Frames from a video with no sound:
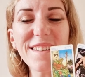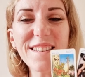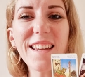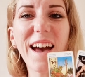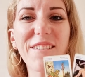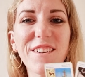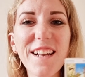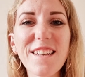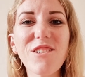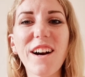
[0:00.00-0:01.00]
yeah,
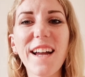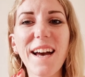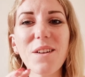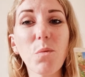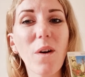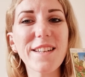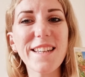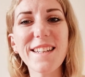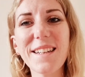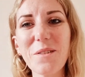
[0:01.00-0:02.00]
really try and wind it
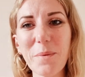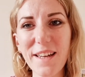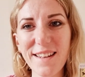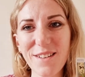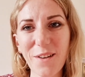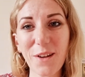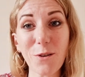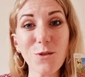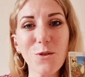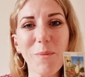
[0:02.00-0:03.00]
in a little bit and don't go
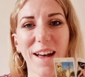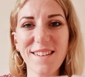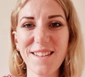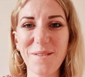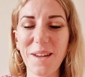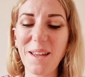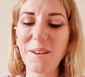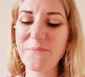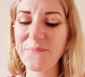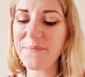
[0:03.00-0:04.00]
too mad this week.
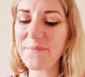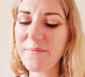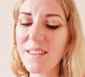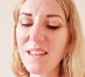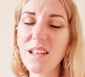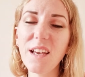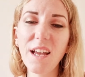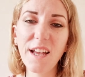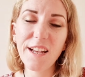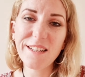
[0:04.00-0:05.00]

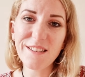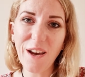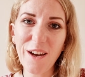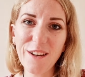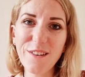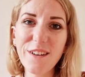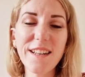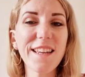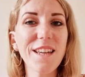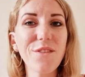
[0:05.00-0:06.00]
So
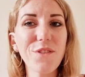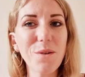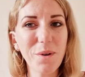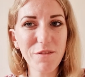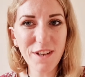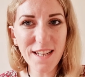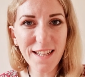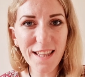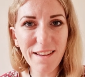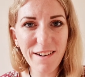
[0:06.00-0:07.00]
if you want a
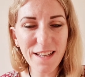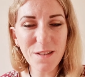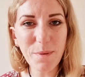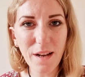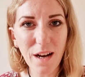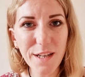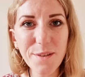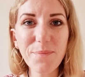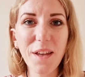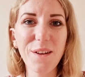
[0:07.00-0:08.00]
reading, there are links below.
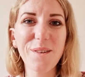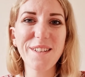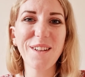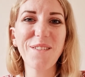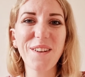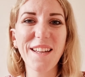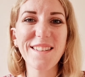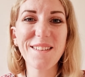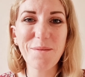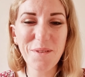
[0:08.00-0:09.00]
Otherwise, don't forget
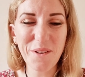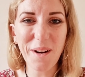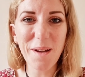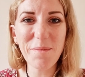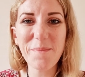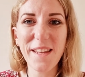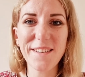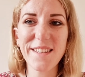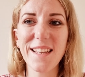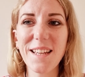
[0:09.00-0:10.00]
to subscribe, and
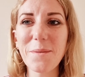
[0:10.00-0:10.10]
I'll see you next